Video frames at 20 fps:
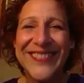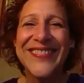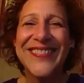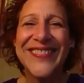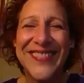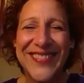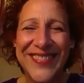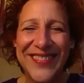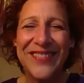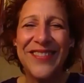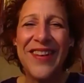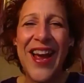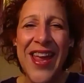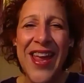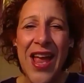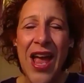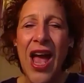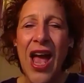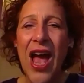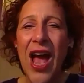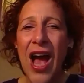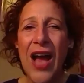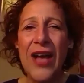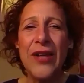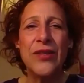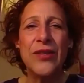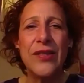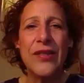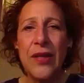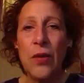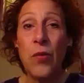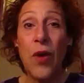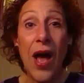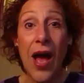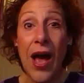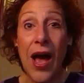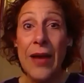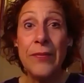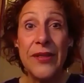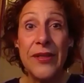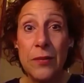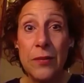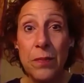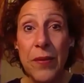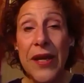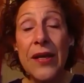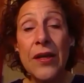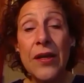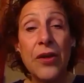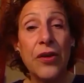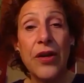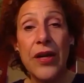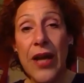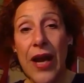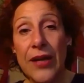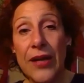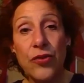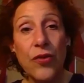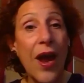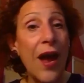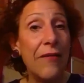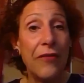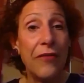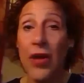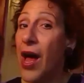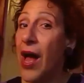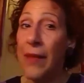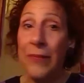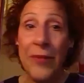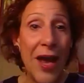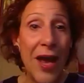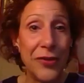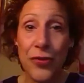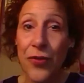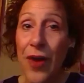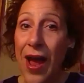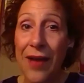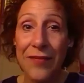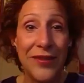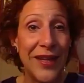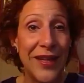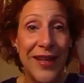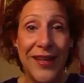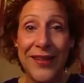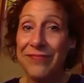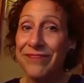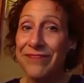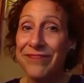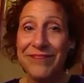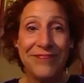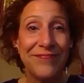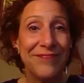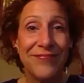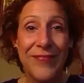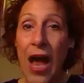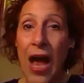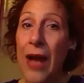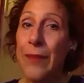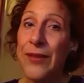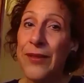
Right. I used to say, well, I'm a speaker and I travel. I'm not traveling. Right. I'm